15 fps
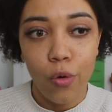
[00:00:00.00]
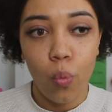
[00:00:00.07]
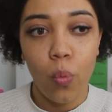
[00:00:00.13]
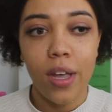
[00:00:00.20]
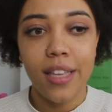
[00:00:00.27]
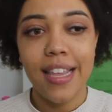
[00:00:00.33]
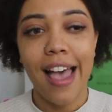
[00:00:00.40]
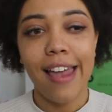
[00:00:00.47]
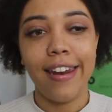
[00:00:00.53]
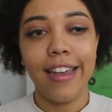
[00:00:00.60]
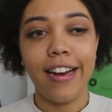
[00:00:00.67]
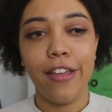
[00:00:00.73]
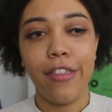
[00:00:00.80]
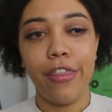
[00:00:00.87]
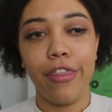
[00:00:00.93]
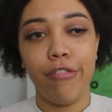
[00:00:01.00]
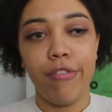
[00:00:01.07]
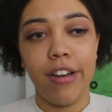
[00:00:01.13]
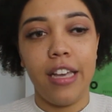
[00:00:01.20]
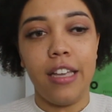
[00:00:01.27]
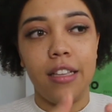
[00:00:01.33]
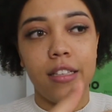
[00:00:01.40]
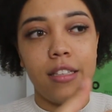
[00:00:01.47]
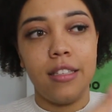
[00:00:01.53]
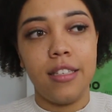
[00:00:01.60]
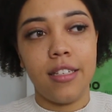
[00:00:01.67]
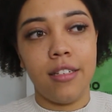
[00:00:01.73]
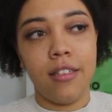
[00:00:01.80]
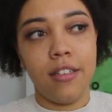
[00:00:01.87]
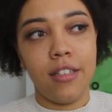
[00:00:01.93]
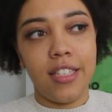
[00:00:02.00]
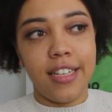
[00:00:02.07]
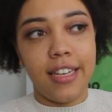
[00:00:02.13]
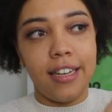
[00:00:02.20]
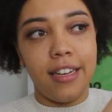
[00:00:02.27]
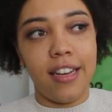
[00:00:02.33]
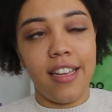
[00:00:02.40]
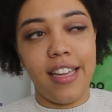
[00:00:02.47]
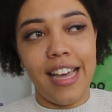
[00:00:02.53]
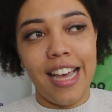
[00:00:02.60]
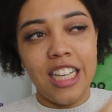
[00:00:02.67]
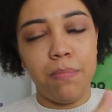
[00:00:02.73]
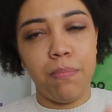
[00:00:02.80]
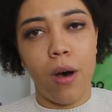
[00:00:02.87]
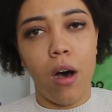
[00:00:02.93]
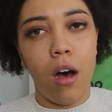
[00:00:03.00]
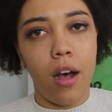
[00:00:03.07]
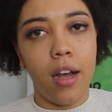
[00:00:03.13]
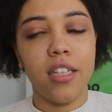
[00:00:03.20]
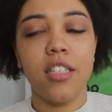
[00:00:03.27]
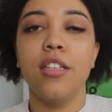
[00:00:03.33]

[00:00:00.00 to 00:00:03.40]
we're technically 3 years behind.